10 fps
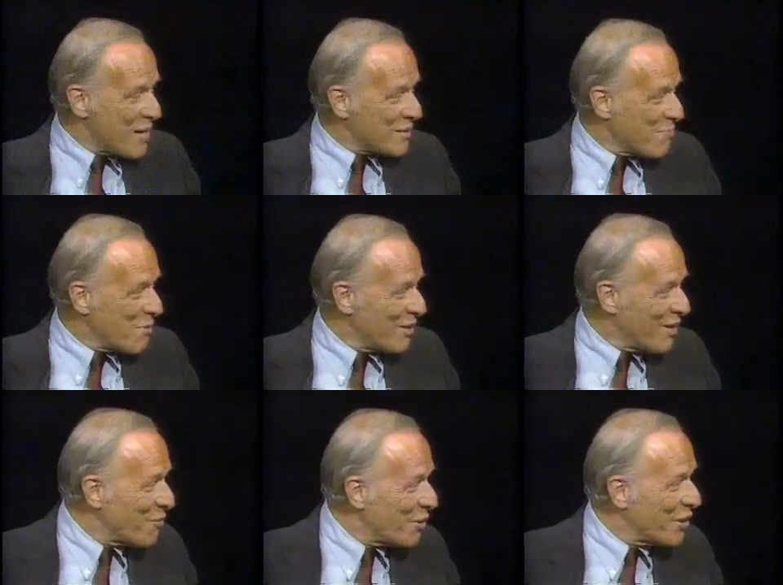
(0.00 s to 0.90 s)
possible
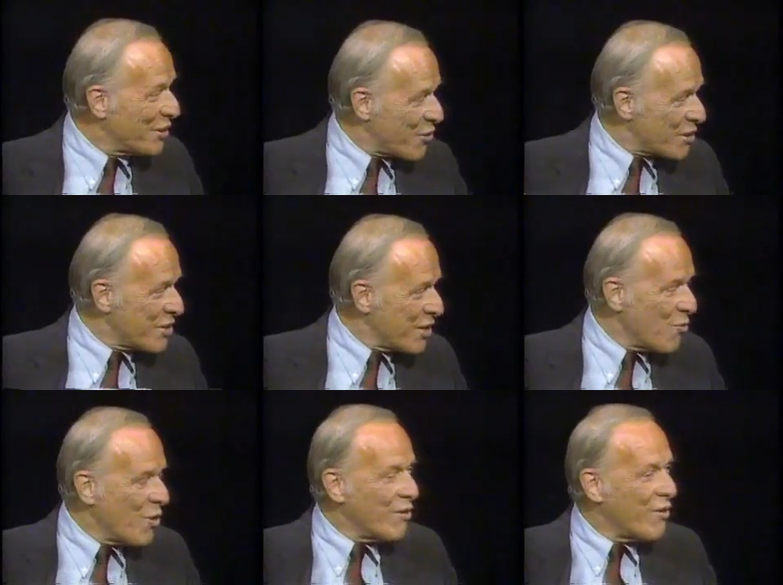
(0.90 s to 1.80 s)
that we're
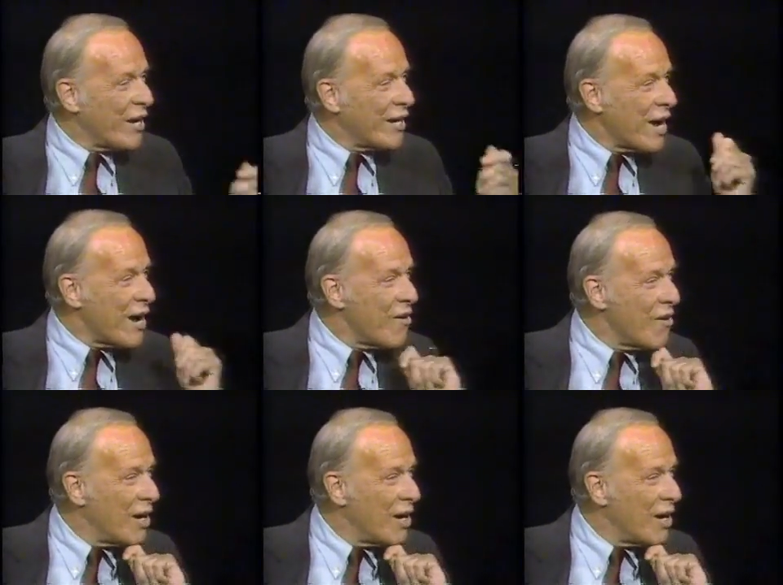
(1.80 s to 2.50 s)
addressing one right now?